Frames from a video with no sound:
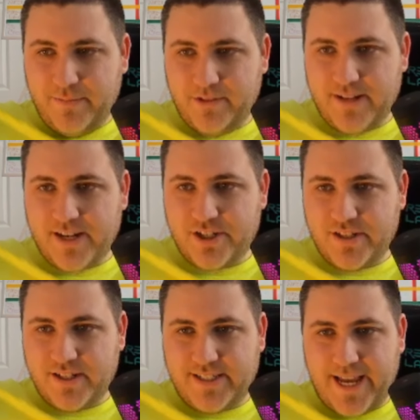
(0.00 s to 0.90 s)
there's actually
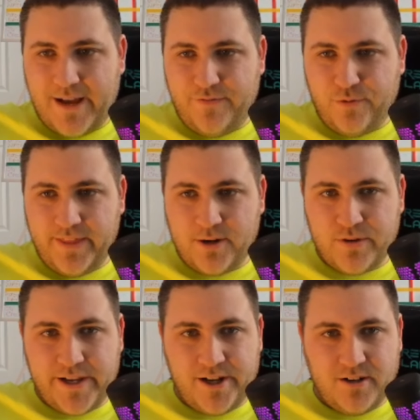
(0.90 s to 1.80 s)
a tab for that
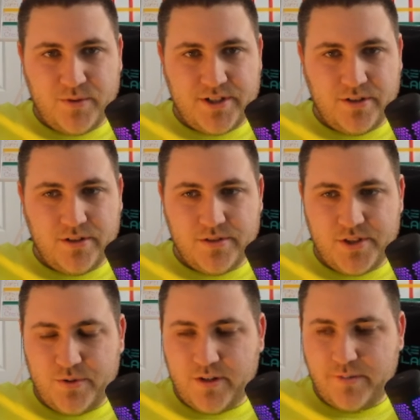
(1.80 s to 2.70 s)
right here, which I'll go
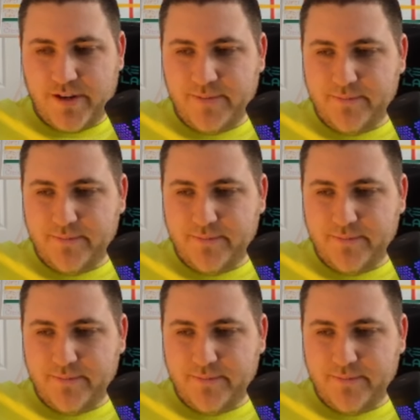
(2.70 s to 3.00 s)
to in a minute.